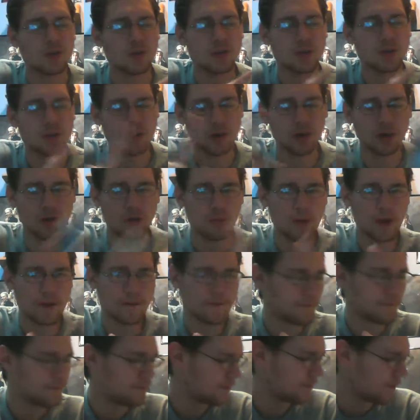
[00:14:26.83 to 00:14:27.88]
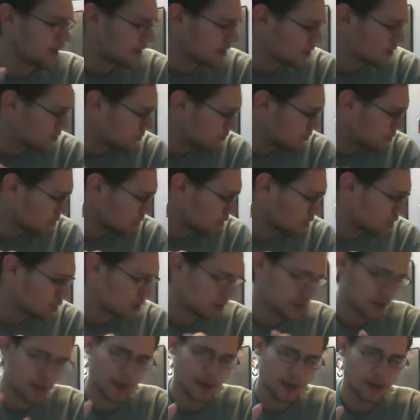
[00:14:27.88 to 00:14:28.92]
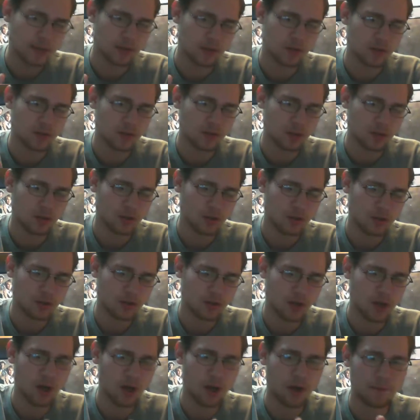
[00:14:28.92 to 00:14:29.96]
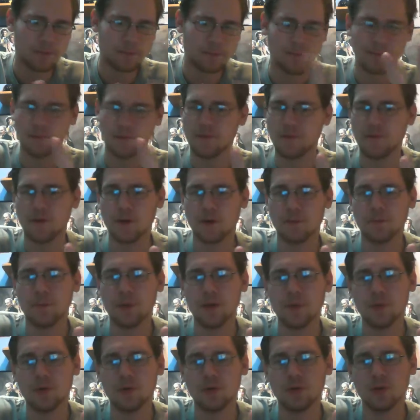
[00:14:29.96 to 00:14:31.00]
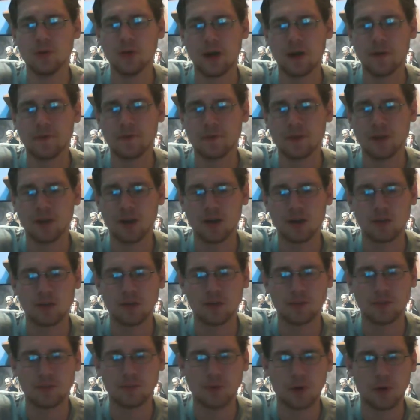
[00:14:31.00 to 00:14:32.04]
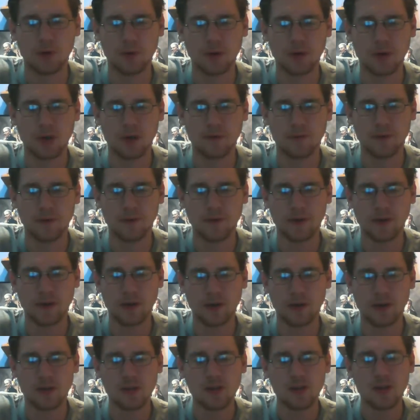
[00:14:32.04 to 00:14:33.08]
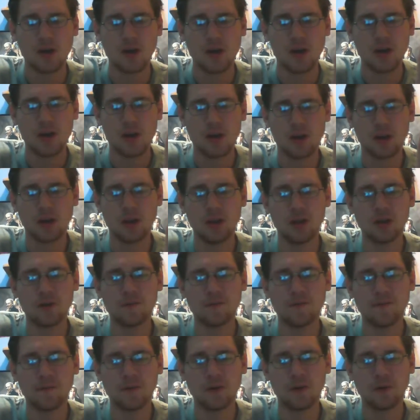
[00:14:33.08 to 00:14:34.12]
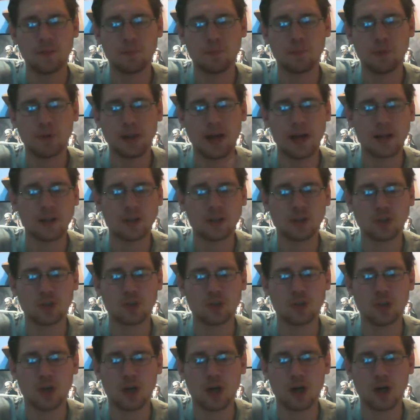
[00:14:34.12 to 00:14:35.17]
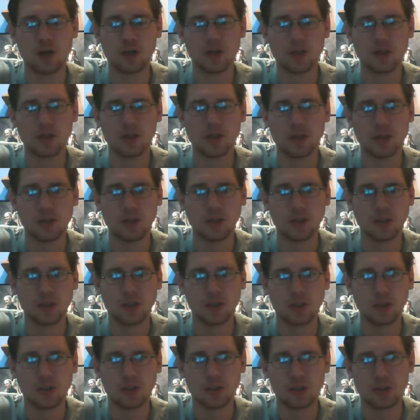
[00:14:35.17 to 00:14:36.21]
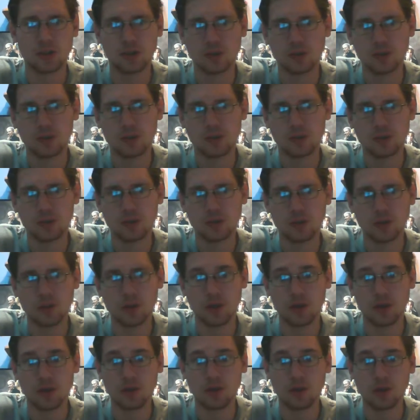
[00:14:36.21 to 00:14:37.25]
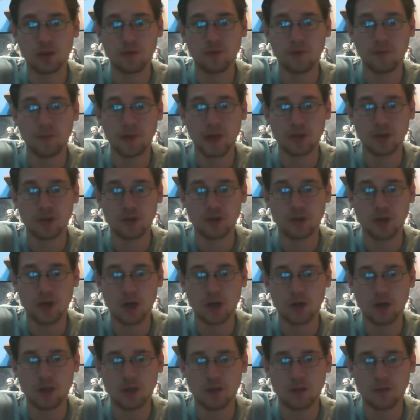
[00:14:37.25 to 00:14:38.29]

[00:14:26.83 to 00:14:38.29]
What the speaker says: go to my Facebook, and for people who know what Cardfight Vanguard is, look for Blaster Dark. Yeah, look for Blaster Dark.